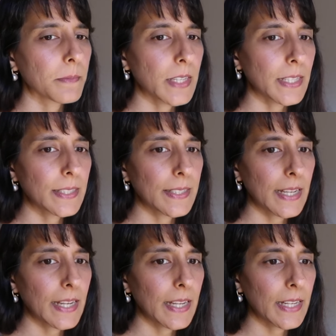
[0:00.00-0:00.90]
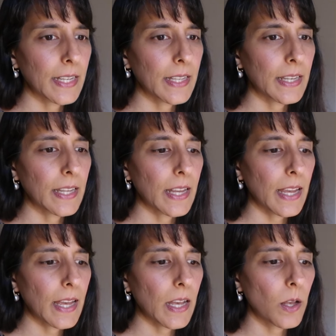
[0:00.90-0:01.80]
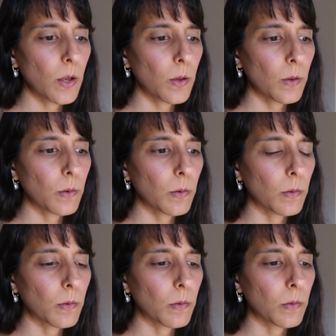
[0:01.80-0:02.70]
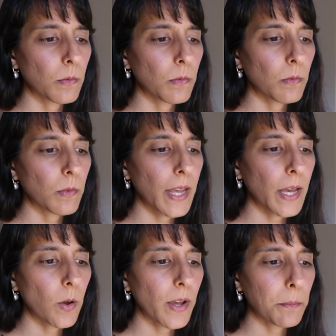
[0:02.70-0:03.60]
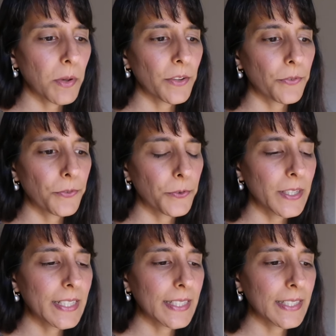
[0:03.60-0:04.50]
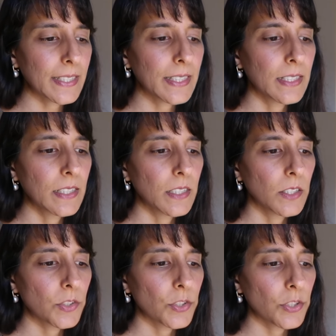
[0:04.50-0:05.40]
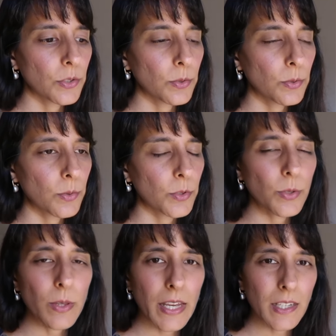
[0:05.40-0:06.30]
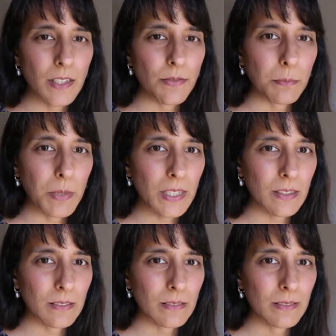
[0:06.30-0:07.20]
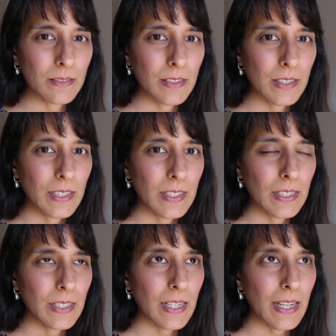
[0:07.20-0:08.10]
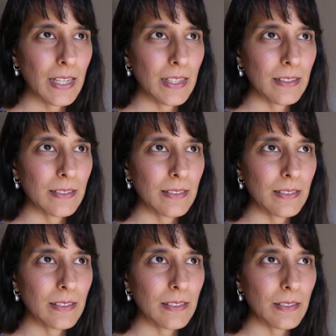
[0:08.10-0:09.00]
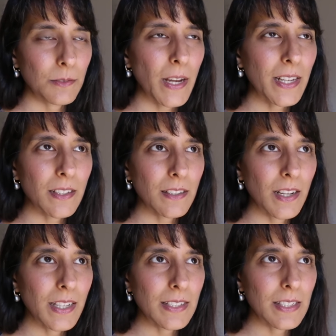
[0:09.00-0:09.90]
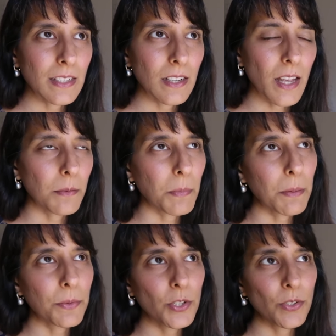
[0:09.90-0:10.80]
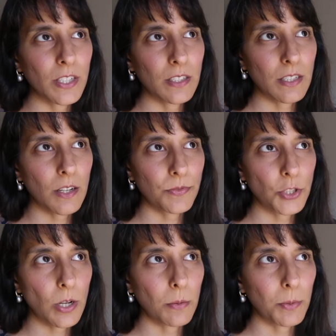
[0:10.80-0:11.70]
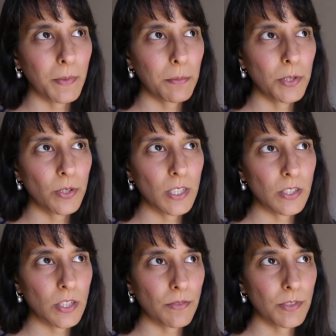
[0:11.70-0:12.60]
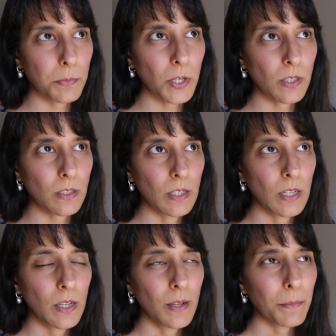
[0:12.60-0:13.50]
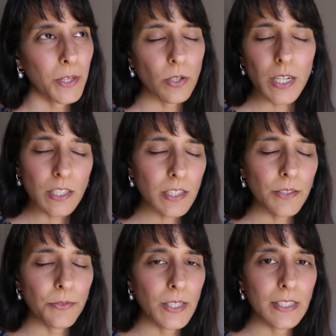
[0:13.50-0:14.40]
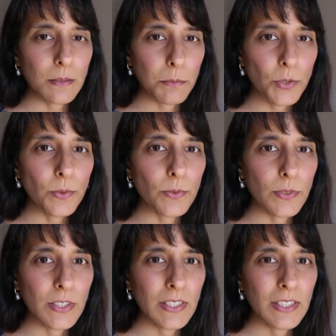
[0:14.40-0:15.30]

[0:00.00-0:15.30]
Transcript: day to day, and how, how am I free to do that even better? And recognize that, okay, maybe you're in a tough job or maybe you're in a tough spot, but you're actually free to move,